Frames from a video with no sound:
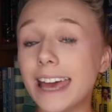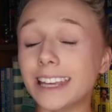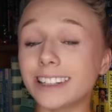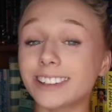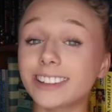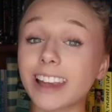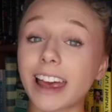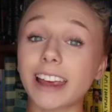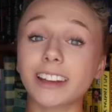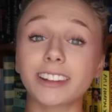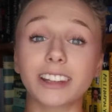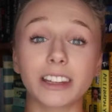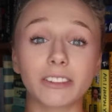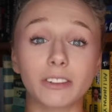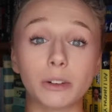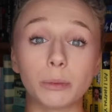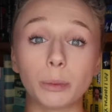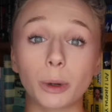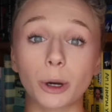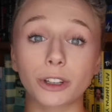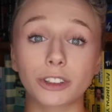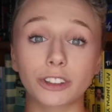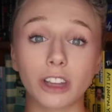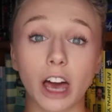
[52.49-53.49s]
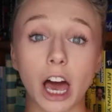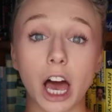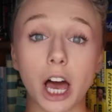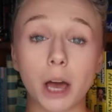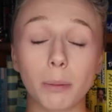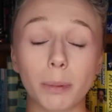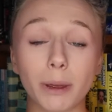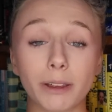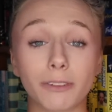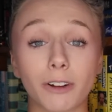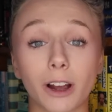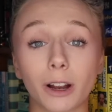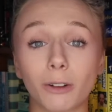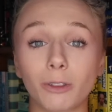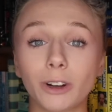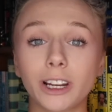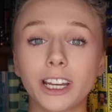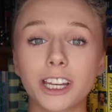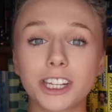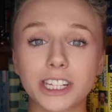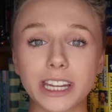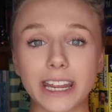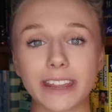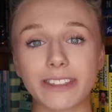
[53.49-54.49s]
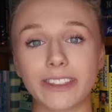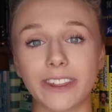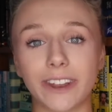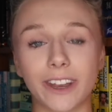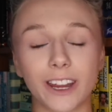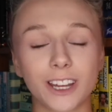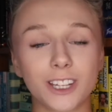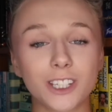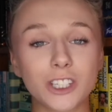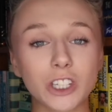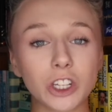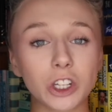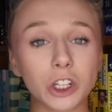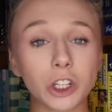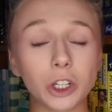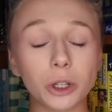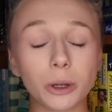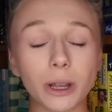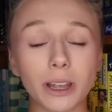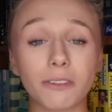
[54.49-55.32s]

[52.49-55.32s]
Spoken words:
set 7 books up, if I reach it then I do,